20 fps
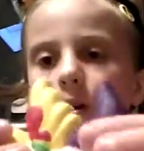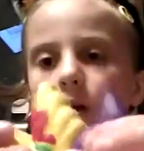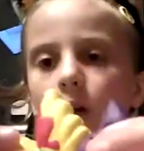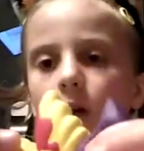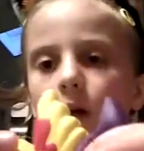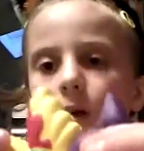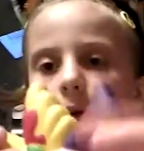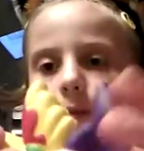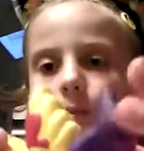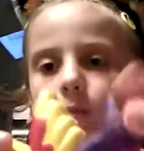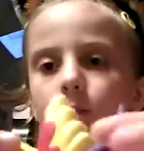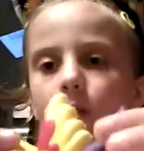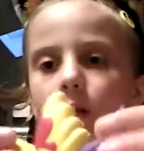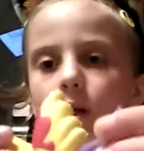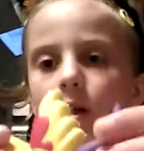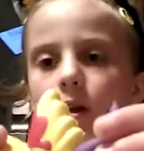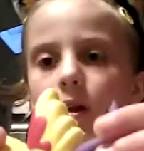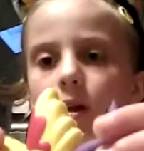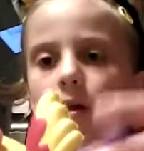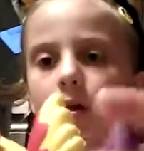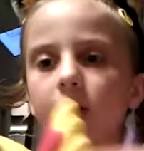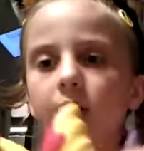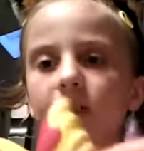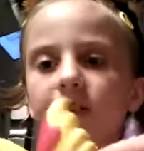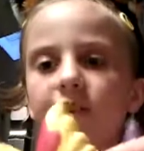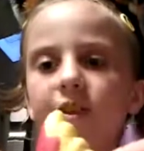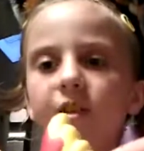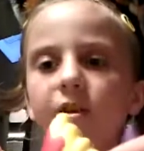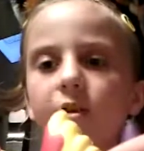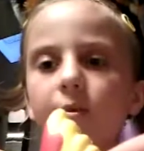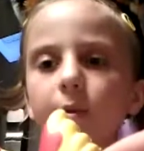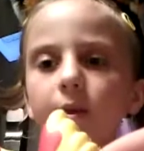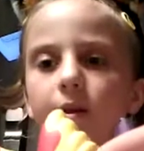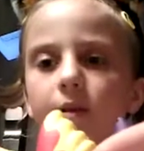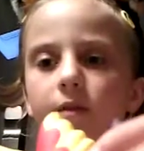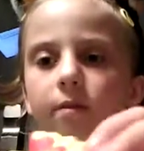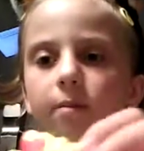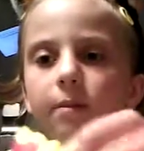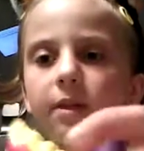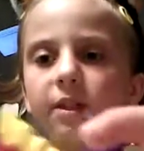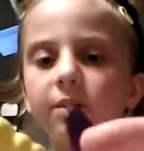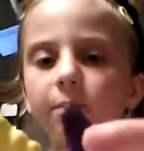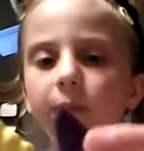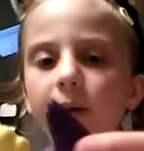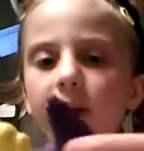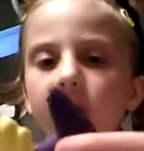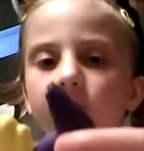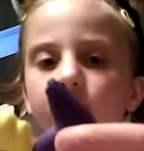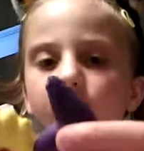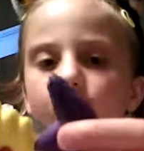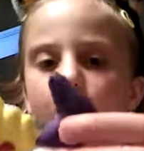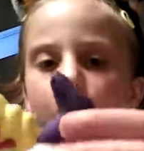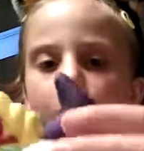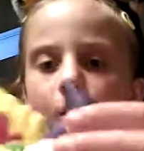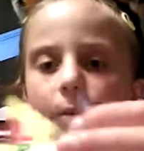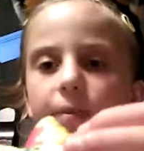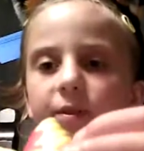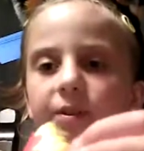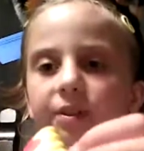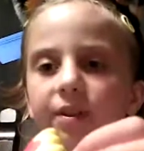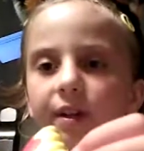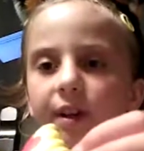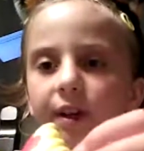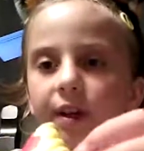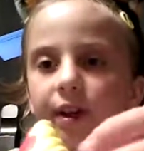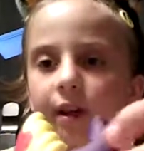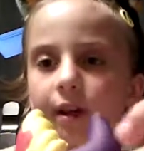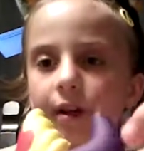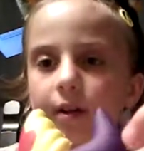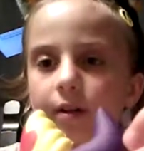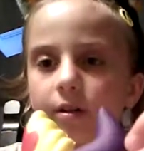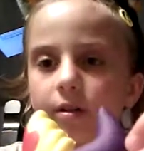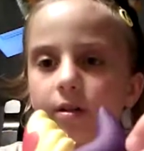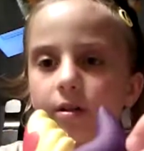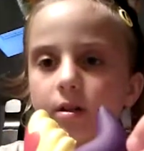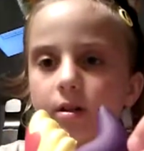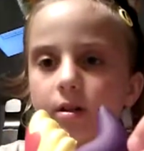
Okay. There's a little bit of missed paint jobs and